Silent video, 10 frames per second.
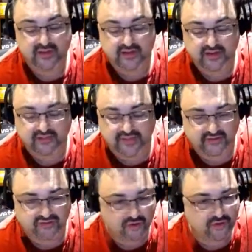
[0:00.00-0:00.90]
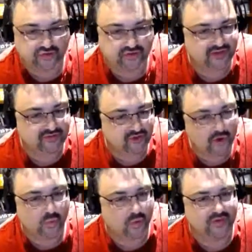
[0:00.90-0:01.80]
They don't
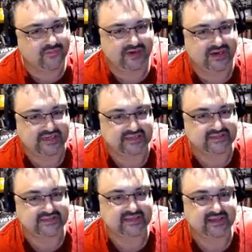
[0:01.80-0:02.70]
want to release